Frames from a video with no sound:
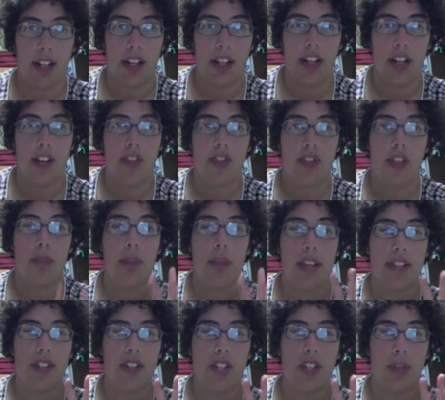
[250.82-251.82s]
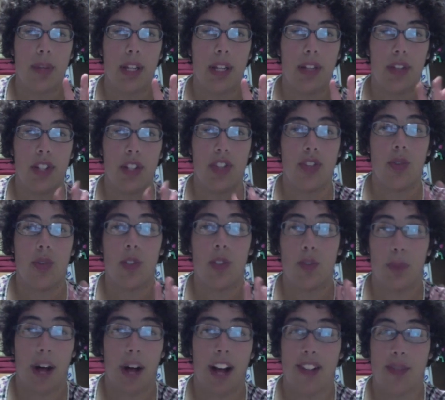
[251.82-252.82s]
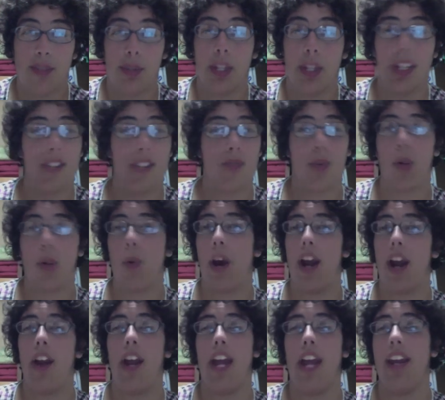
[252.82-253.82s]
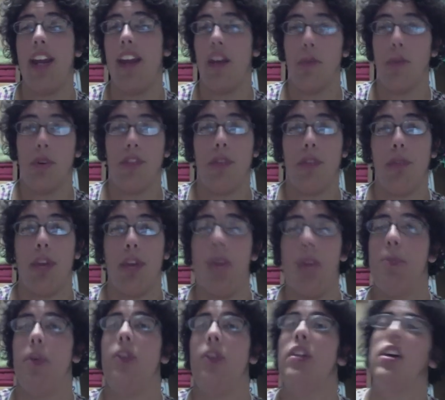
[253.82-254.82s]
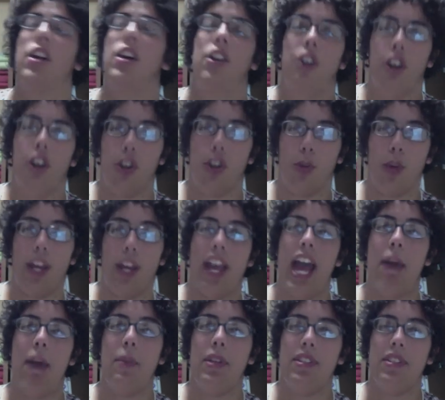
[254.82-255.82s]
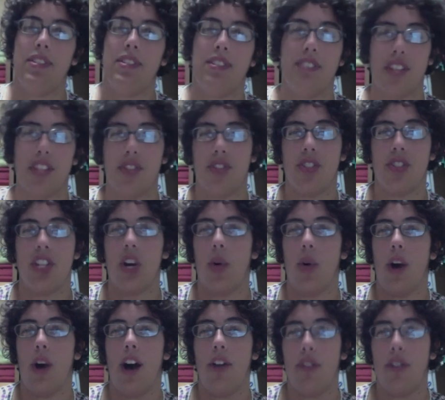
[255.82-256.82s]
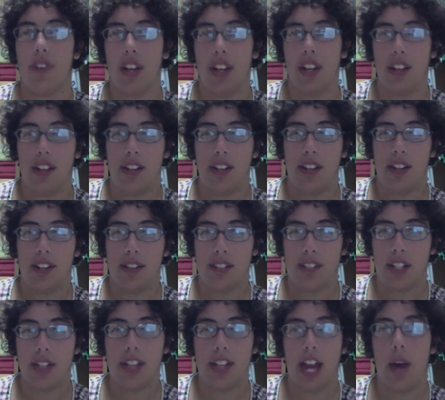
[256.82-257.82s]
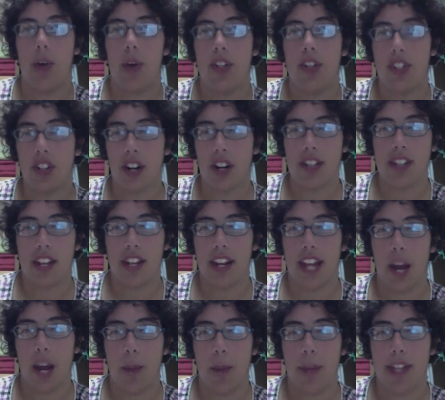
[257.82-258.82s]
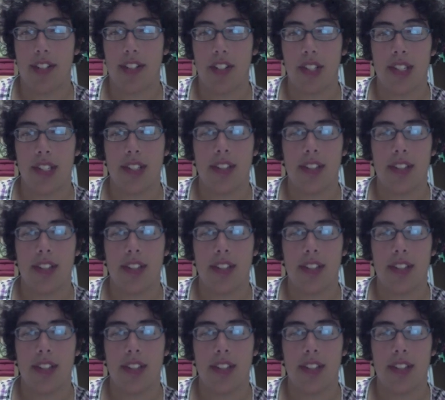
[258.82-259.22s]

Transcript: so the message can be delivered as soon as possible. It doesn't require any input from people. Earthquake happens, sensors go off, cell towers start sending out messages.